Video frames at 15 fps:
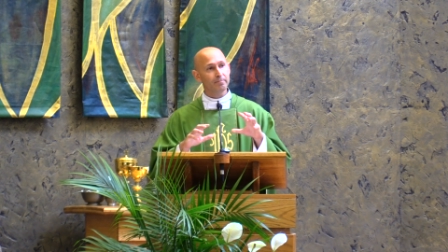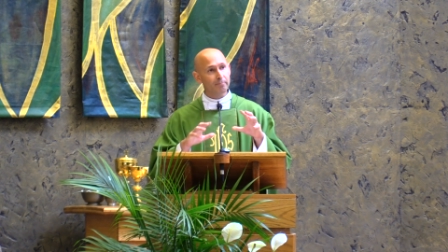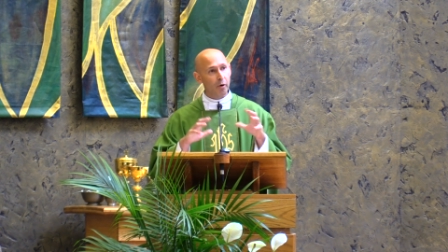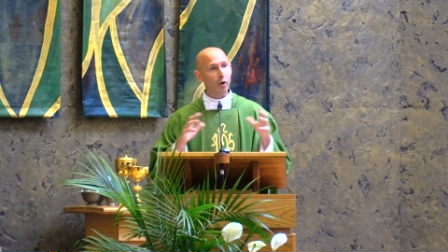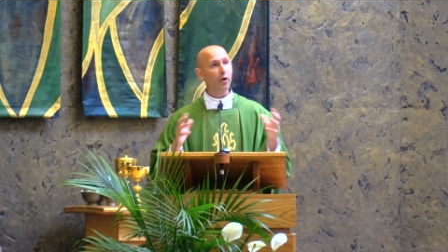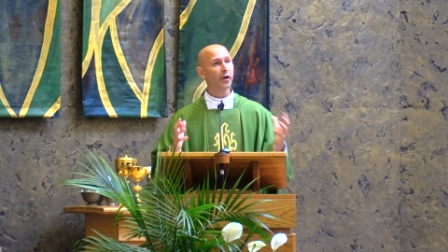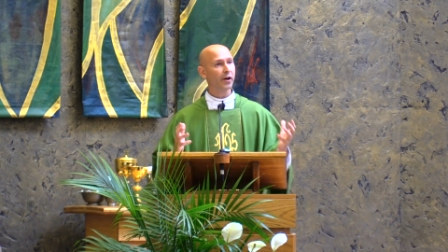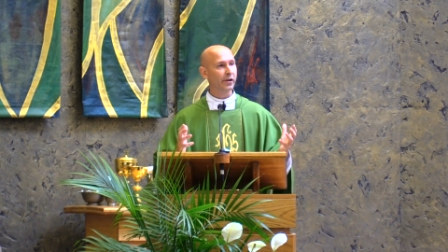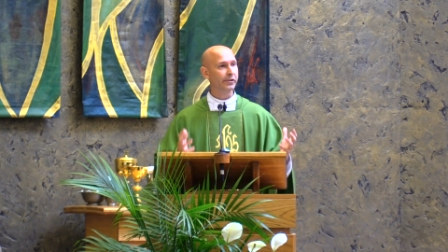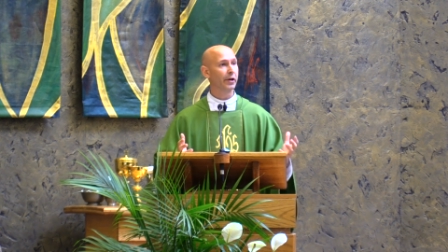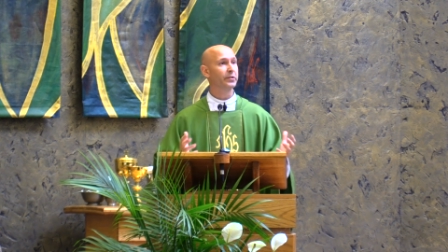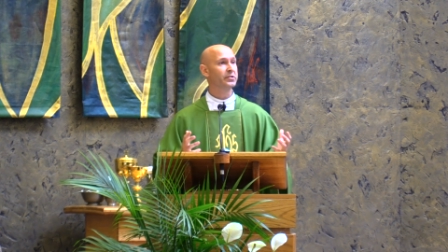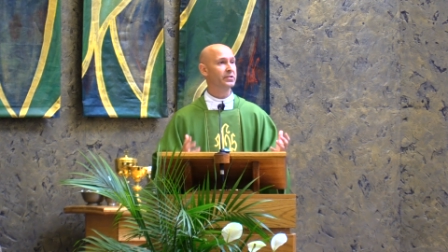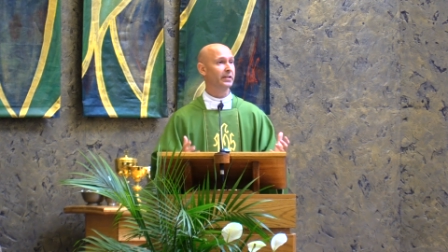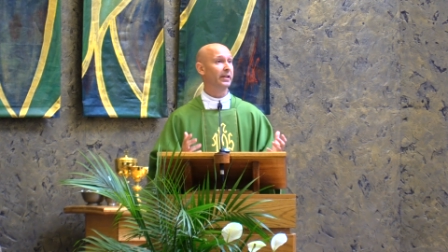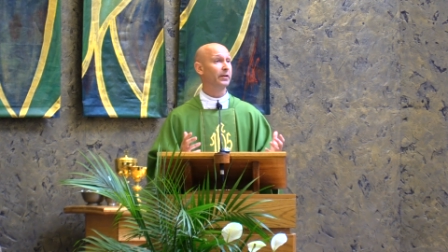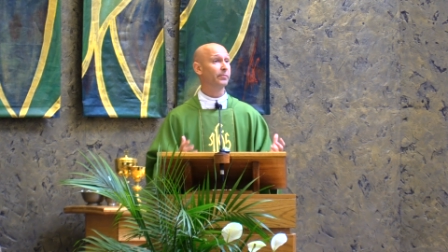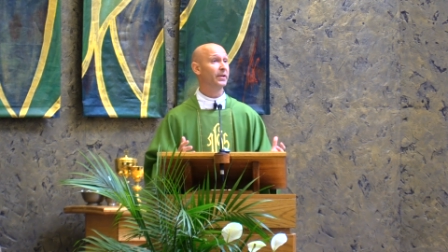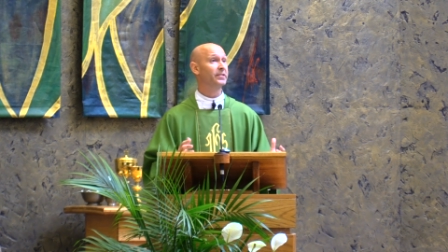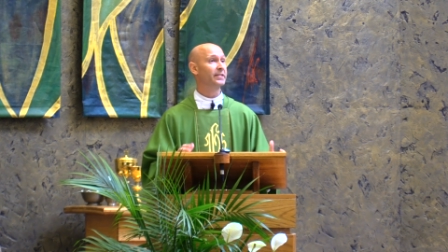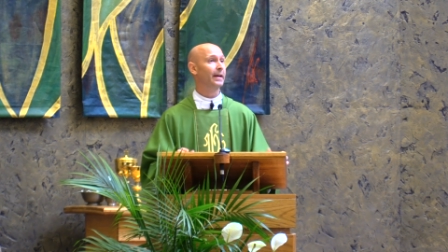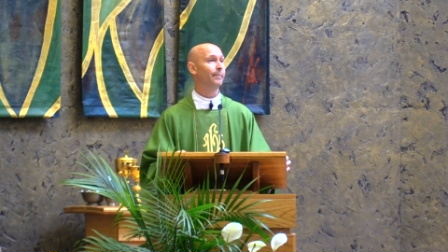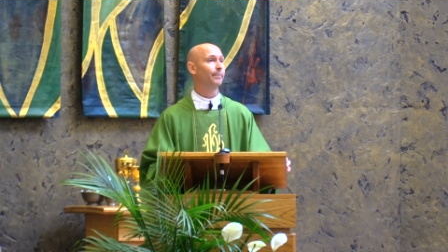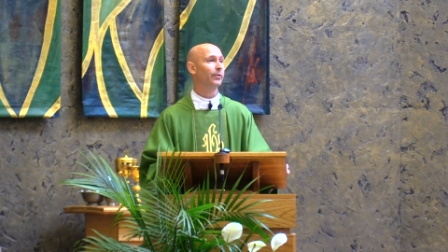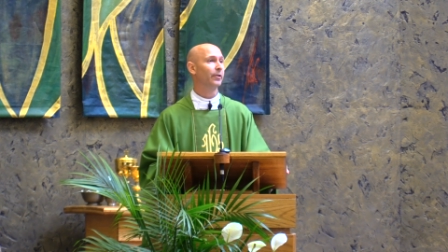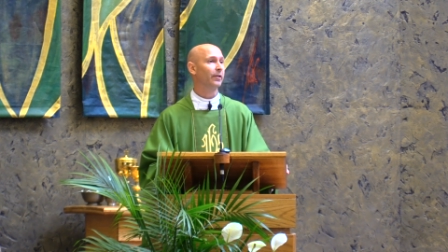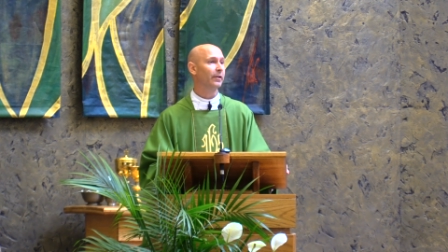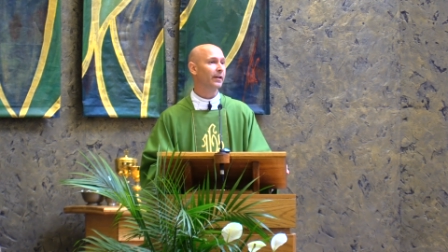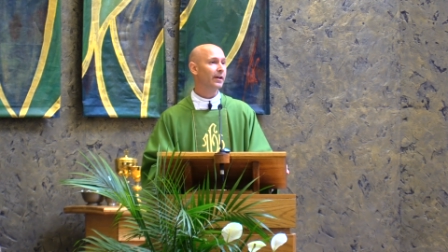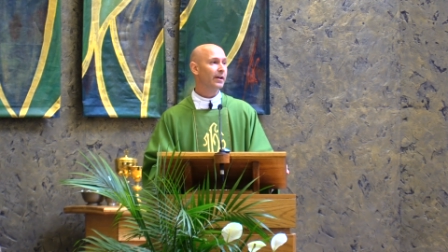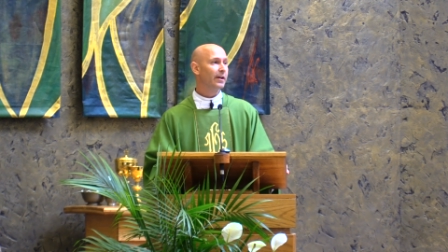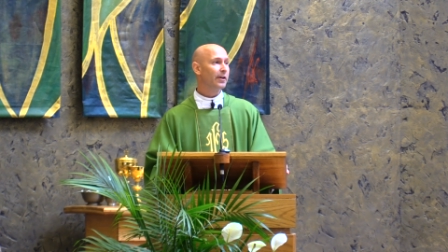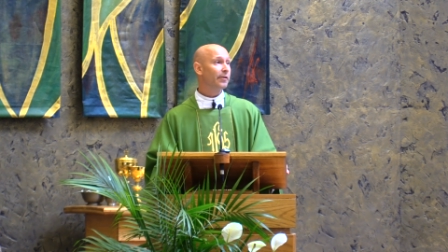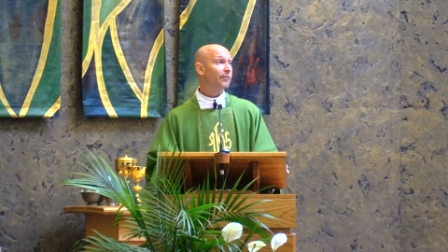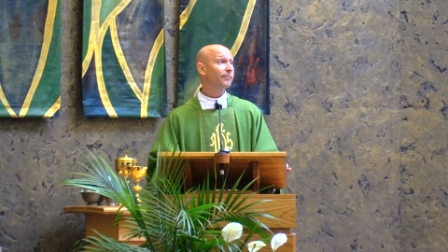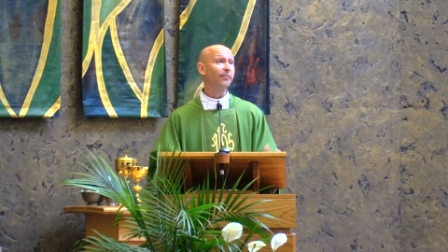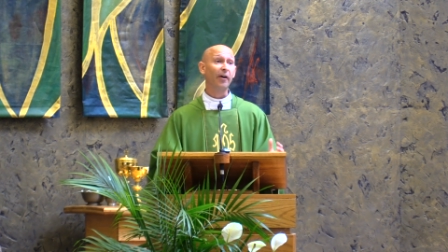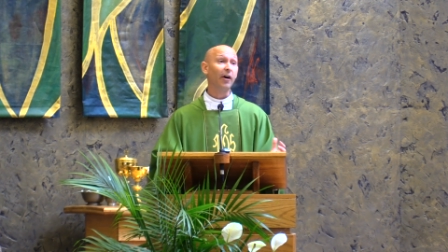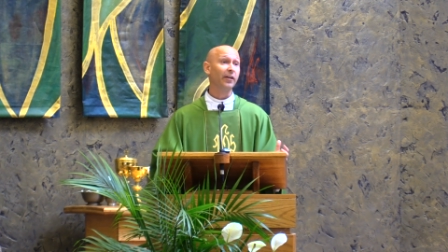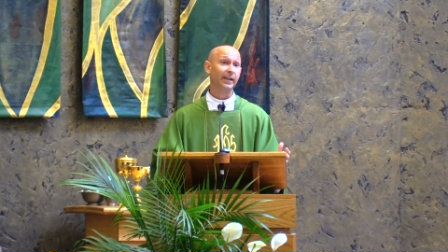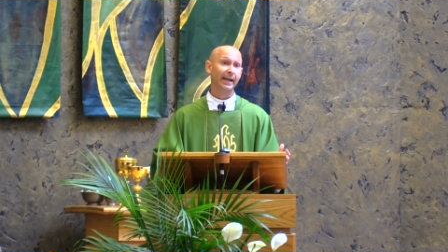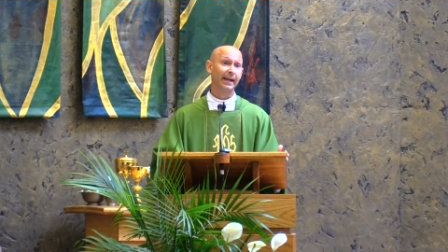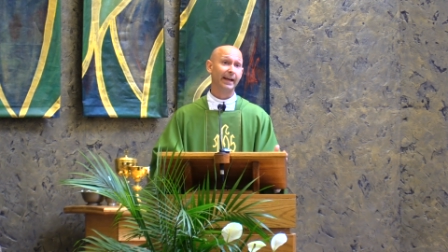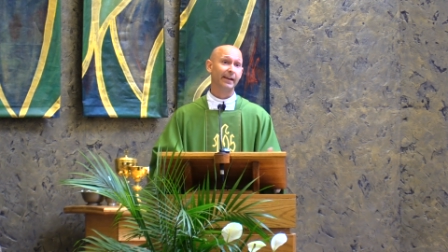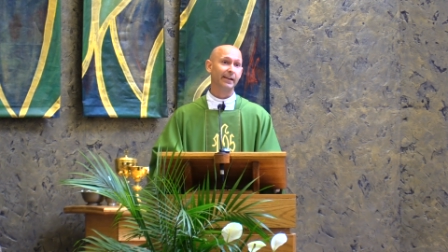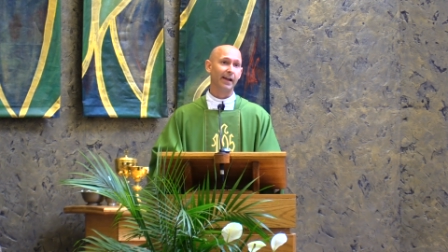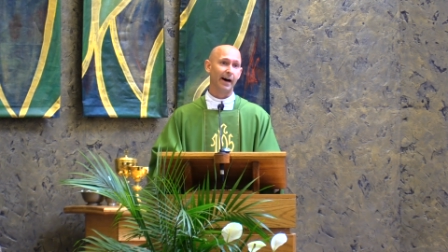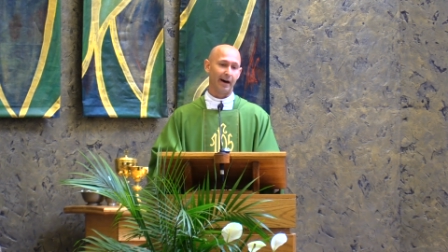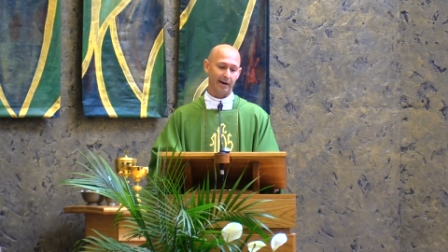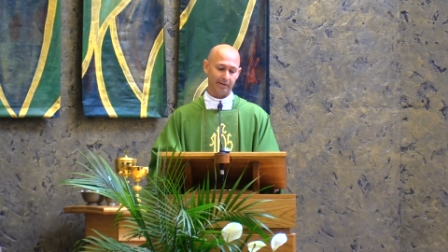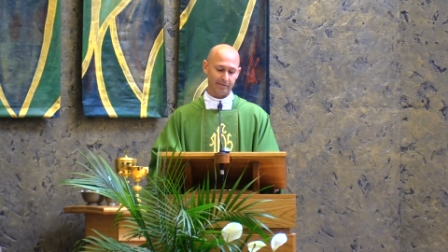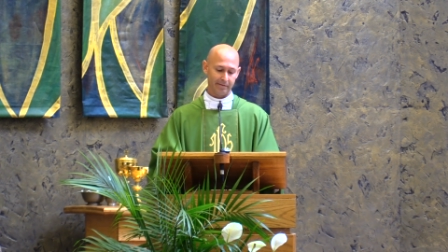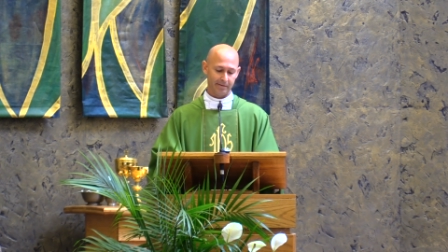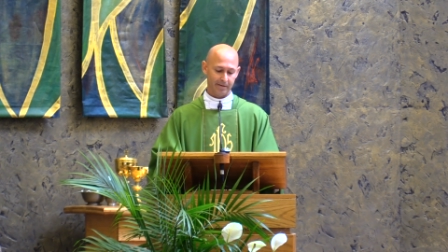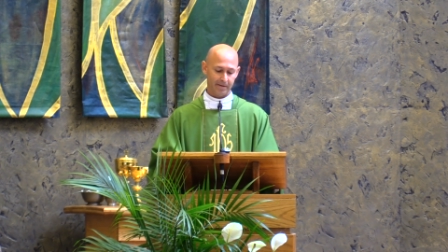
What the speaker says: more closely resemble falling in love.